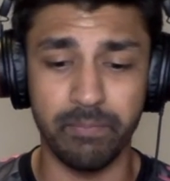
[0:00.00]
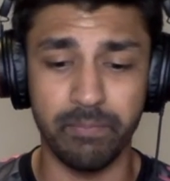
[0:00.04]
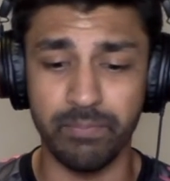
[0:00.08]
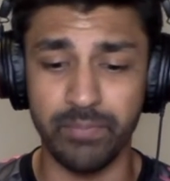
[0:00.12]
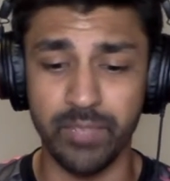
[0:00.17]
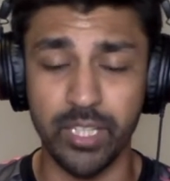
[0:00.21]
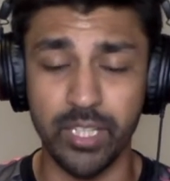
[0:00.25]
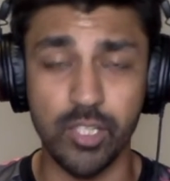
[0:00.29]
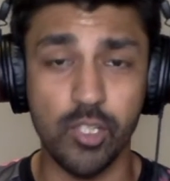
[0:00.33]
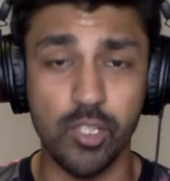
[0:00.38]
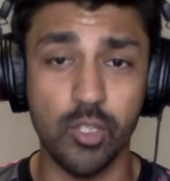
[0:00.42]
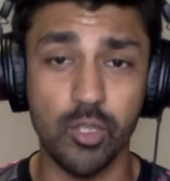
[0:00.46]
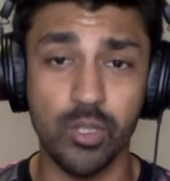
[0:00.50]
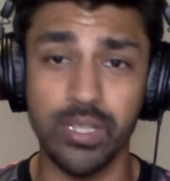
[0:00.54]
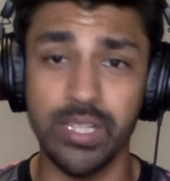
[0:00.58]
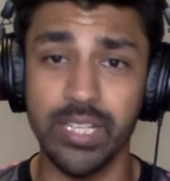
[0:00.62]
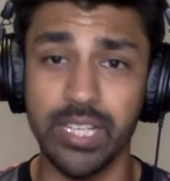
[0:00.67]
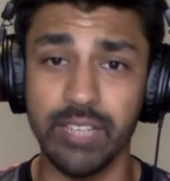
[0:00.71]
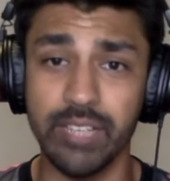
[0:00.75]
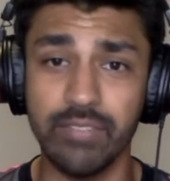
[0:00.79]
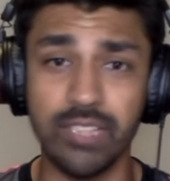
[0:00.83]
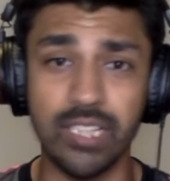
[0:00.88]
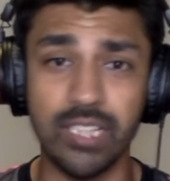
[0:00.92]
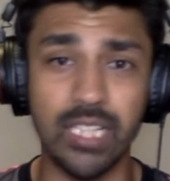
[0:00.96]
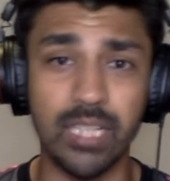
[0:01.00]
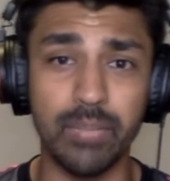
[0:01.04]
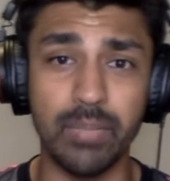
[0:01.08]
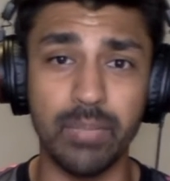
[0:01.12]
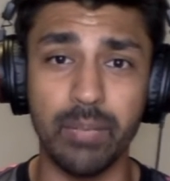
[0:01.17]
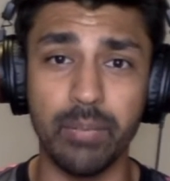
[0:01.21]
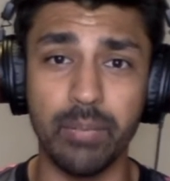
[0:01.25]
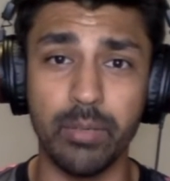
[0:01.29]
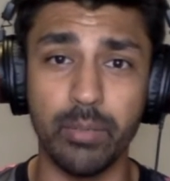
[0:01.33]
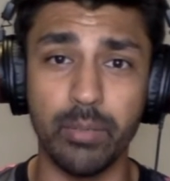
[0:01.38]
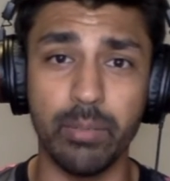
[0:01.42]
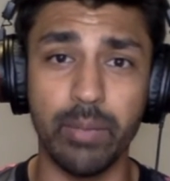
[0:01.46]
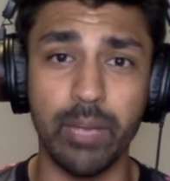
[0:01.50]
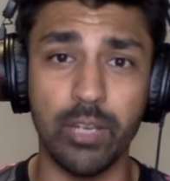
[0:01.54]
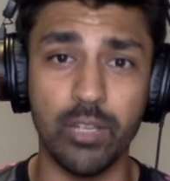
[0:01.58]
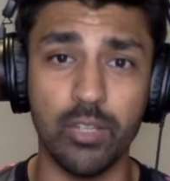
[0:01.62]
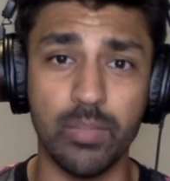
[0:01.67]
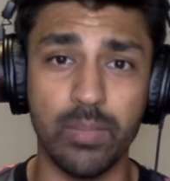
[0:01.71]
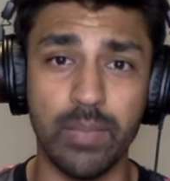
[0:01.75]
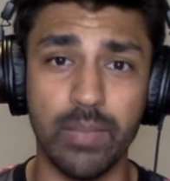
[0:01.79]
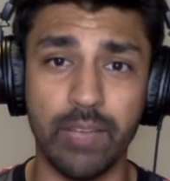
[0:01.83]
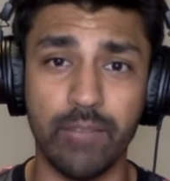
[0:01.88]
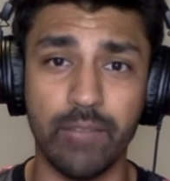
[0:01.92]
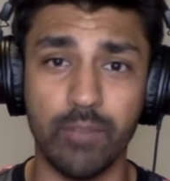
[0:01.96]
They should definitely be able to bounce
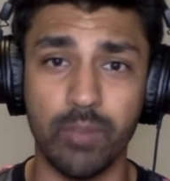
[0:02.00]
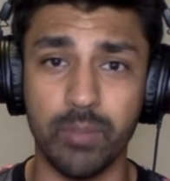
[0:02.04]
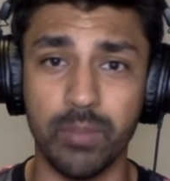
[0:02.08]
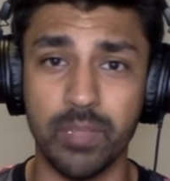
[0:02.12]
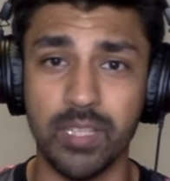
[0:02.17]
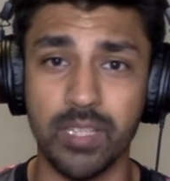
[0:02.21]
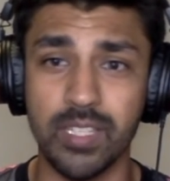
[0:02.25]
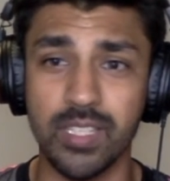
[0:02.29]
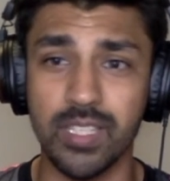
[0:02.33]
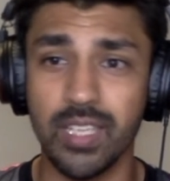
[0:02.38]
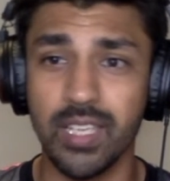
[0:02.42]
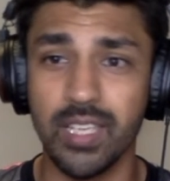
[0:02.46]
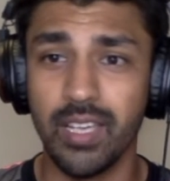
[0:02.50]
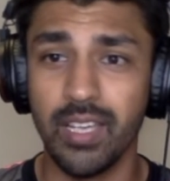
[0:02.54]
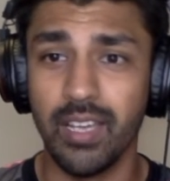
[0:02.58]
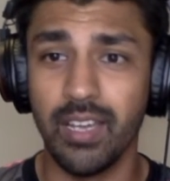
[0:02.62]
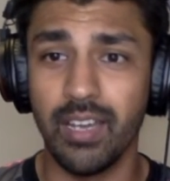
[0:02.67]
back from this.